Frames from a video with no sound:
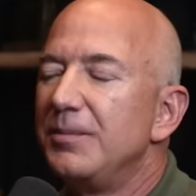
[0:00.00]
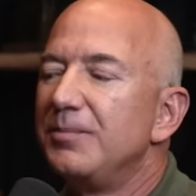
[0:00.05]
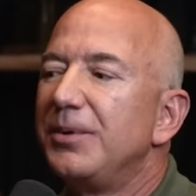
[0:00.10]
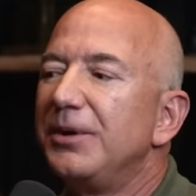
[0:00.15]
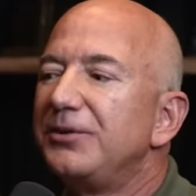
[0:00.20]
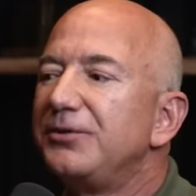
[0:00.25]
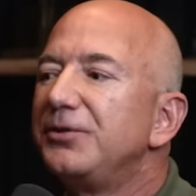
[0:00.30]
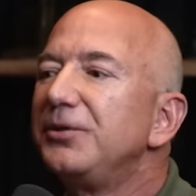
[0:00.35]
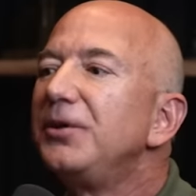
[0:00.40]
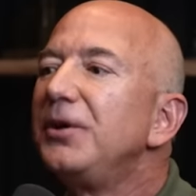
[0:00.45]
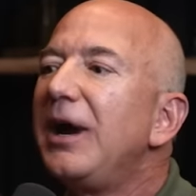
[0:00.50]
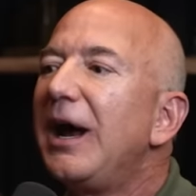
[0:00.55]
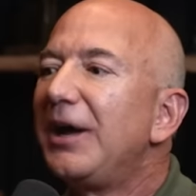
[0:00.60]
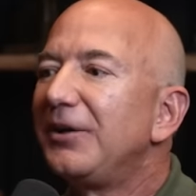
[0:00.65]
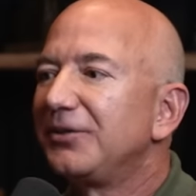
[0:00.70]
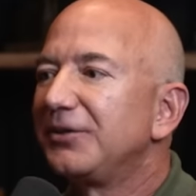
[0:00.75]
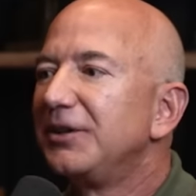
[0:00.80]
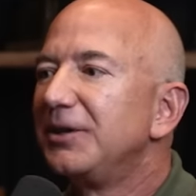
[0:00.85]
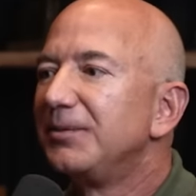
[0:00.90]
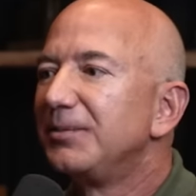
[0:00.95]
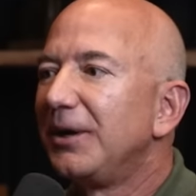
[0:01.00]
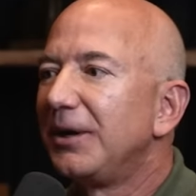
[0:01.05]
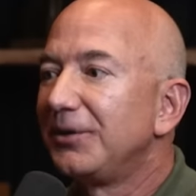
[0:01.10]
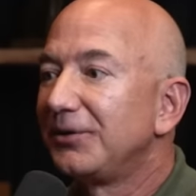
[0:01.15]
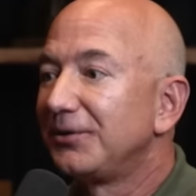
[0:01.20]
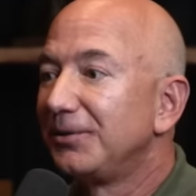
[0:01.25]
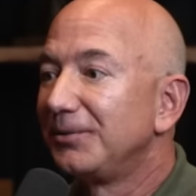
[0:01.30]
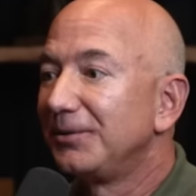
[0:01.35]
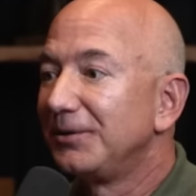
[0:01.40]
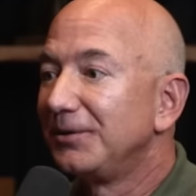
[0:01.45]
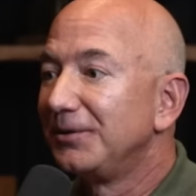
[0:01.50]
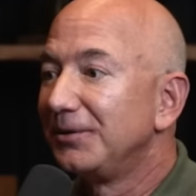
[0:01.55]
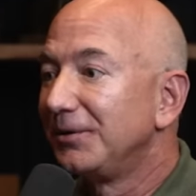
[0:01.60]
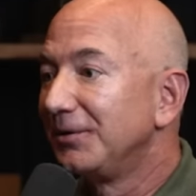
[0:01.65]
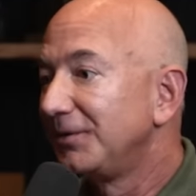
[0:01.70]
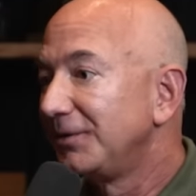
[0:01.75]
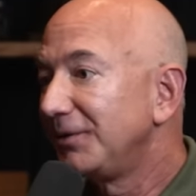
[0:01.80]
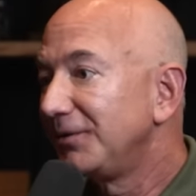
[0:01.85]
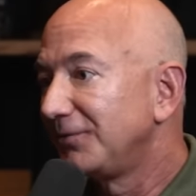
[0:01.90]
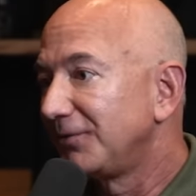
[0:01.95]
But you're asking about something a
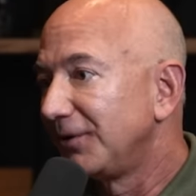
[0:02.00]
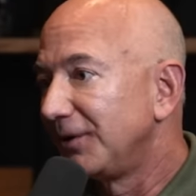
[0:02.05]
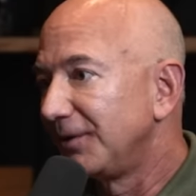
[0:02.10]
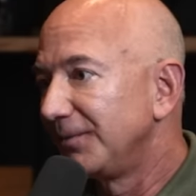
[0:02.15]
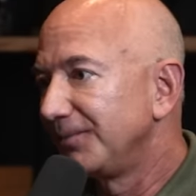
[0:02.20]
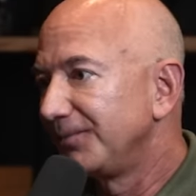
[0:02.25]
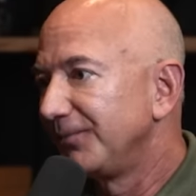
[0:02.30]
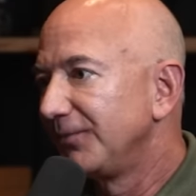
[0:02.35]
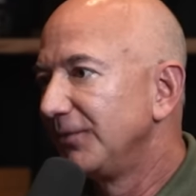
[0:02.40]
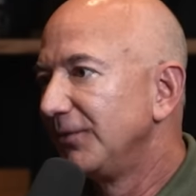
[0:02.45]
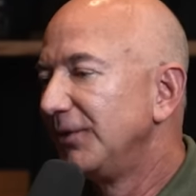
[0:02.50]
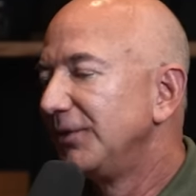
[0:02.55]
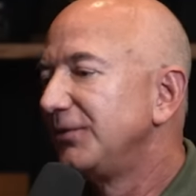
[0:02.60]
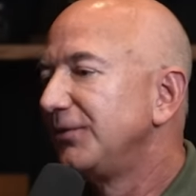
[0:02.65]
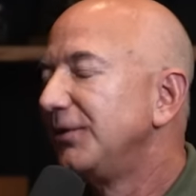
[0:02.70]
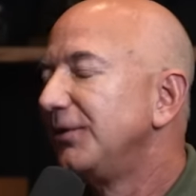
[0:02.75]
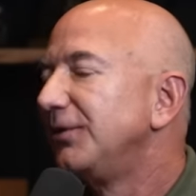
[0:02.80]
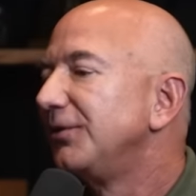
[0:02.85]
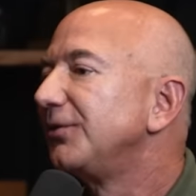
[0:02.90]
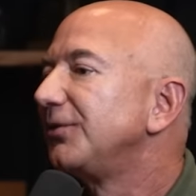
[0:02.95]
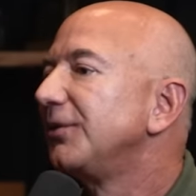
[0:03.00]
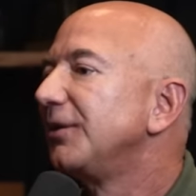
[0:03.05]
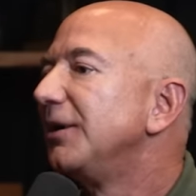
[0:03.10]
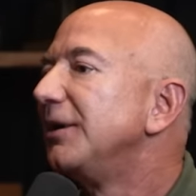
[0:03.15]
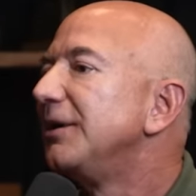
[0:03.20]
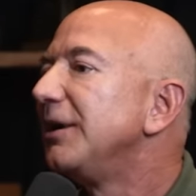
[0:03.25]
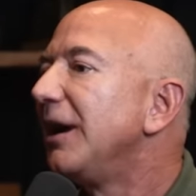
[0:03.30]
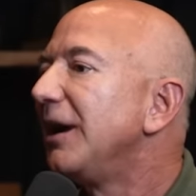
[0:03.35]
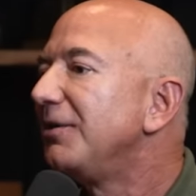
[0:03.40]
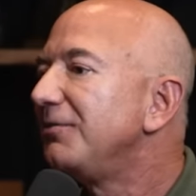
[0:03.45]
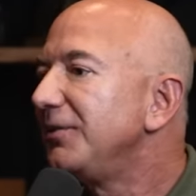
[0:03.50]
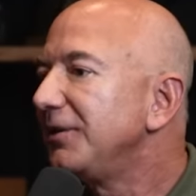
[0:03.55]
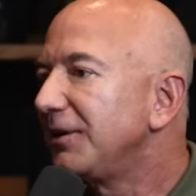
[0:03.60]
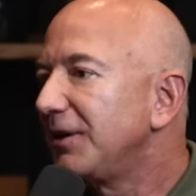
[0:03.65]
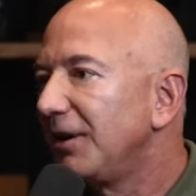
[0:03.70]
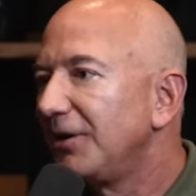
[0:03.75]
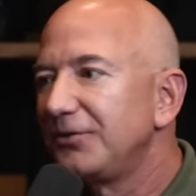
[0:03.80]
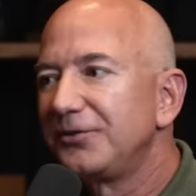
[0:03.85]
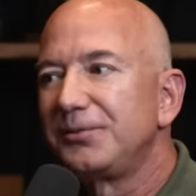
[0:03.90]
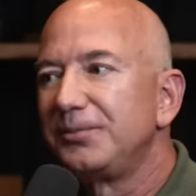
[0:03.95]
little different, which is in every
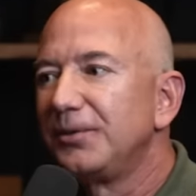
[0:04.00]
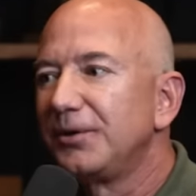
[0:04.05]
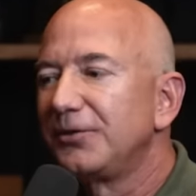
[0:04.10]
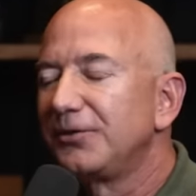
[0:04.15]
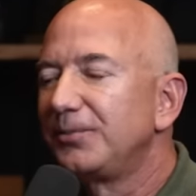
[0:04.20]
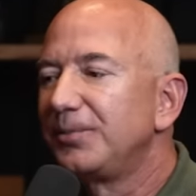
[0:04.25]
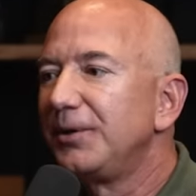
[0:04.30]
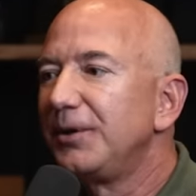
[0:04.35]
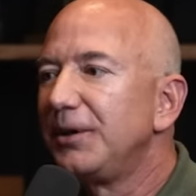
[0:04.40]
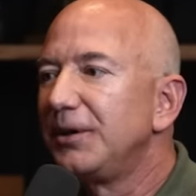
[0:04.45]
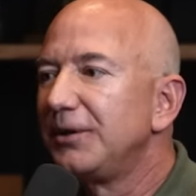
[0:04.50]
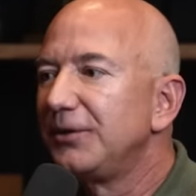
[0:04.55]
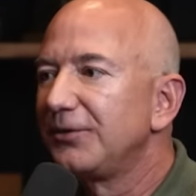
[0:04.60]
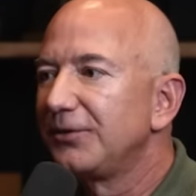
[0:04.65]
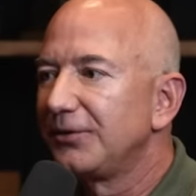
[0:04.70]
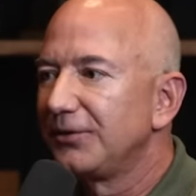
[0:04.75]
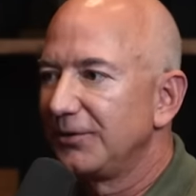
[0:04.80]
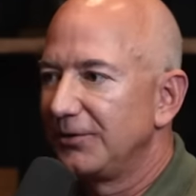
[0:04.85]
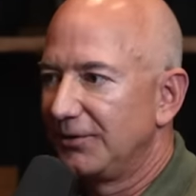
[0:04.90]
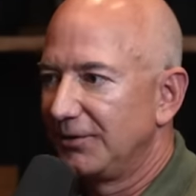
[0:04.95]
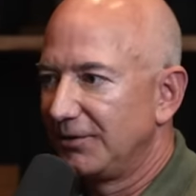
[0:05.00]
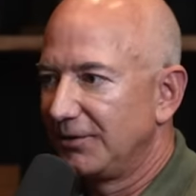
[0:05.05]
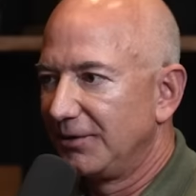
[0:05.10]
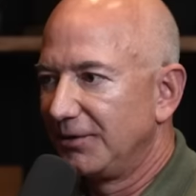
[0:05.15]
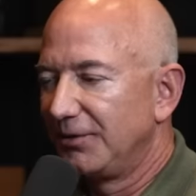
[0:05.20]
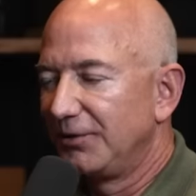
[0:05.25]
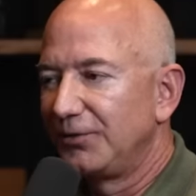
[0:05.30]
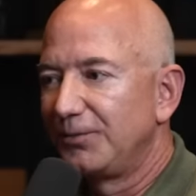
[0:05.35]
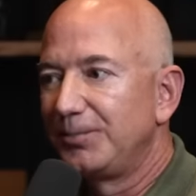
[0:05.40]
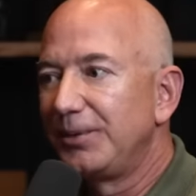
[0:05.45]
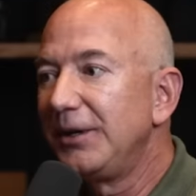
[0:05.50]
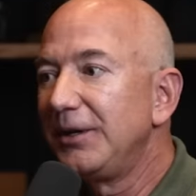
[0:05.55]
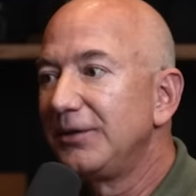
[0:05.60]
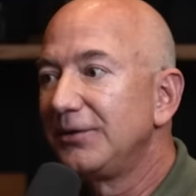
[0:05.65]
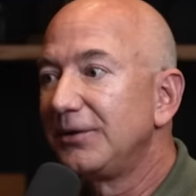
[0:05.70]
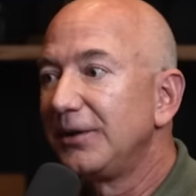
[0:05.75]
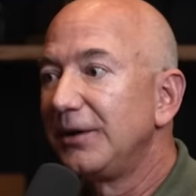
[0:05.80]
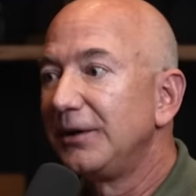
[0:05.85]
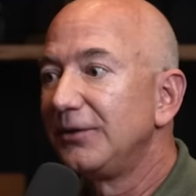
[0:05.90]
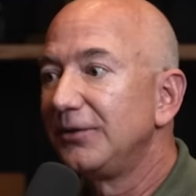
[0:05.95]
customer experience, there are those big
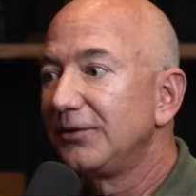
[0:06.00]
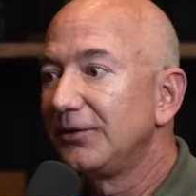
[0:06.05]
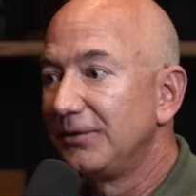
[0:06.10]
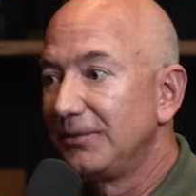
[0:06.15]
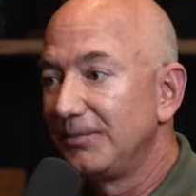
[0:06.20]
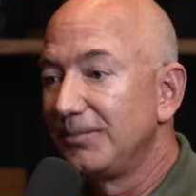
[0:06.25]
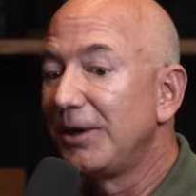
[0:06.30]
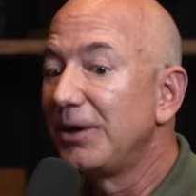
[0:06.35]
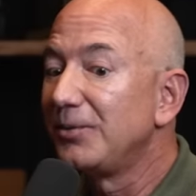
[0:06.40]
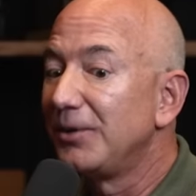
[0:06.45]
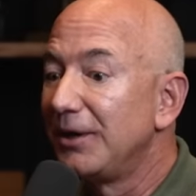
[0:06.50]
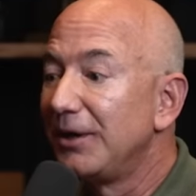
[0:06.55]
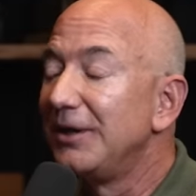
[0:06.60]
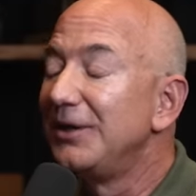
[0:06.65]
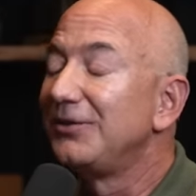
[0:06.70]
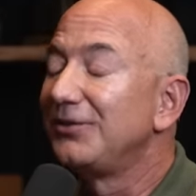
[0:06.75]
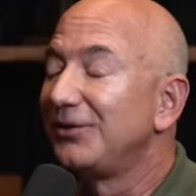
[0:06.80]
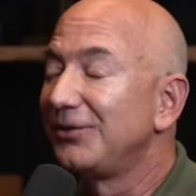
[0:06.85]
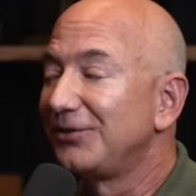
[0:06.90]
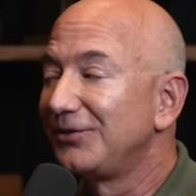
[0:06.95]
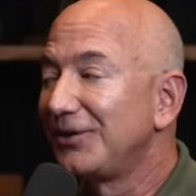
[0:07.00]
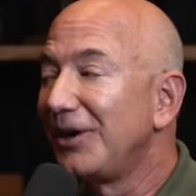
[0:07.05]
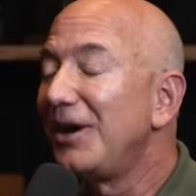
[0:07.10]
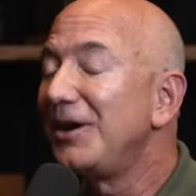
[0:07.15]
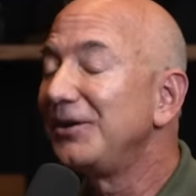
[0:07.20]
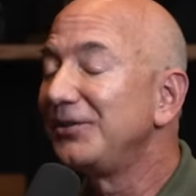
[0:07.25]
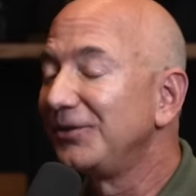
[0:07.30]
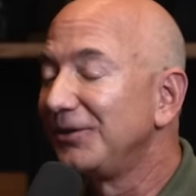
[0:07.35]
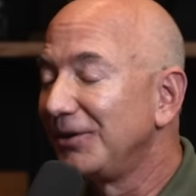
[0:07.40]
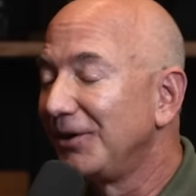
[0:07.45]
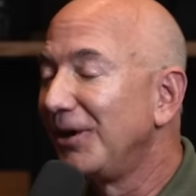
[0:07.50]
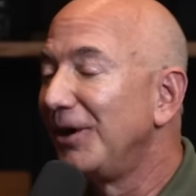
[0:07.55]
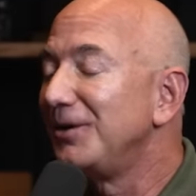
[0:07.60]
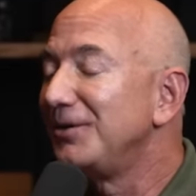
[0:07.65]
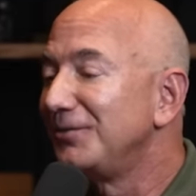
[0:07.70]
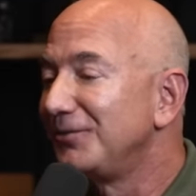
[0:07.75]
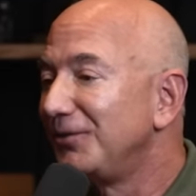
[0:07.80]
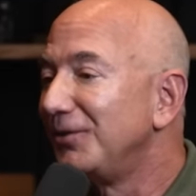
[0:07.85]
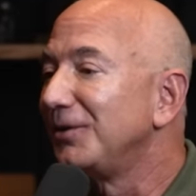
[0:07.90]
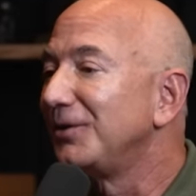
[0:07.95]
things. And by the way, it's astonishingly hard
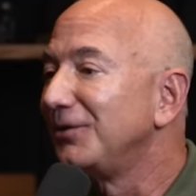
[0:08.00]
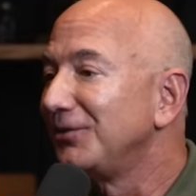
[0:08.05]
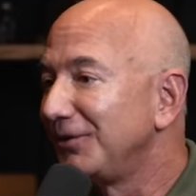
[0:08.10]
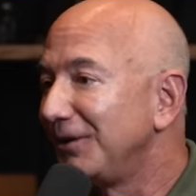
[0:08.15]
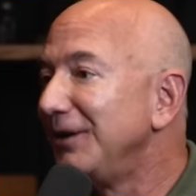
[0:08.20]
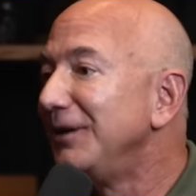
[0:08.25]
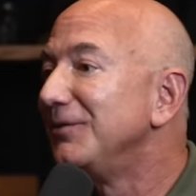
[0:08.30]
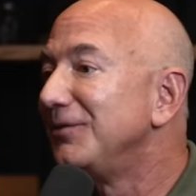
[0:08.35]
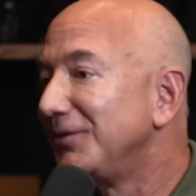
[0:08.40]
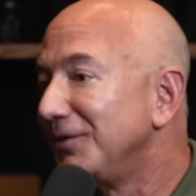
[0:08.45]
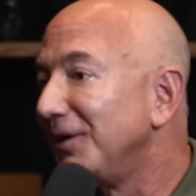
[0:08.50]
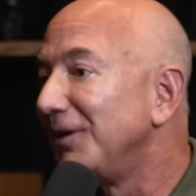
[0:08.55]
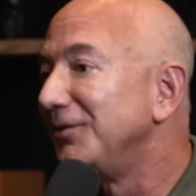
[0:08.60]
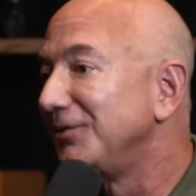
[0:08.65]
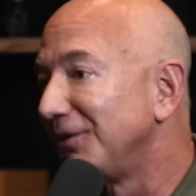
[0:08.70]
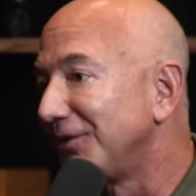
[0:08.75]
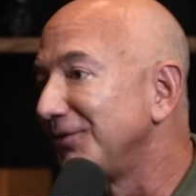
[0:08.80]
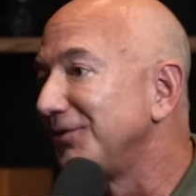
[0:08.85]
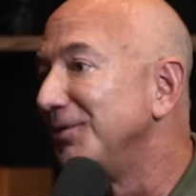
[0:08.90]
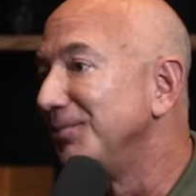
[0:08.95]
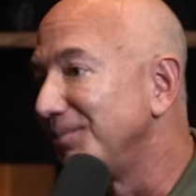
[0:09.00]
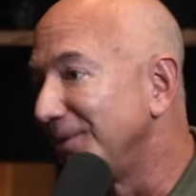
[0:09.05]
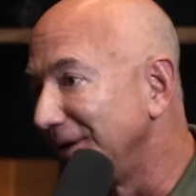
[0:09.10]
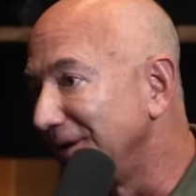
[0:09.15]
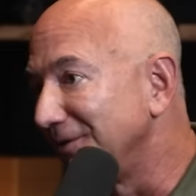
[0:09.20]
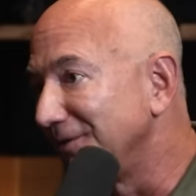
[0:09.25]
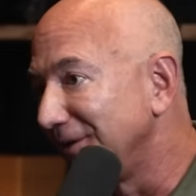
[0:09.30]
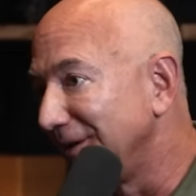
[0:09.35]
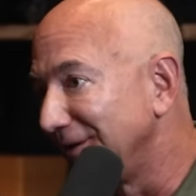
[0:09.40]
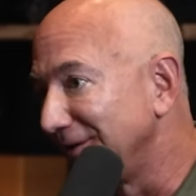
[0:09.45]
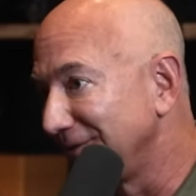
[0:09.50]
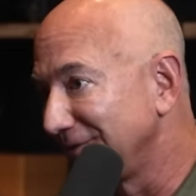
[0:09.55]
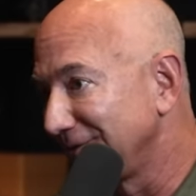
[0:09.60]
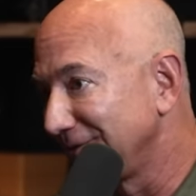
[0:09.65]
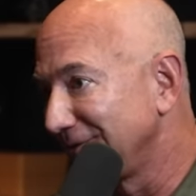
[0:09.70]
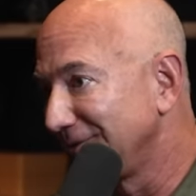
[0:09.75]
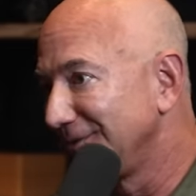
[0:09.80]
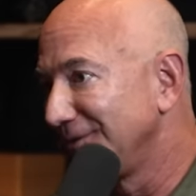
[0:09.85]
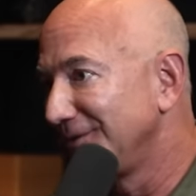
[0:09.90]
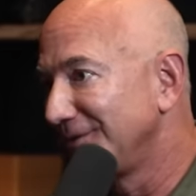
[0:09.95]
to focus even on just the big
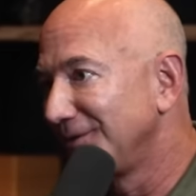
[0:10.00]
things.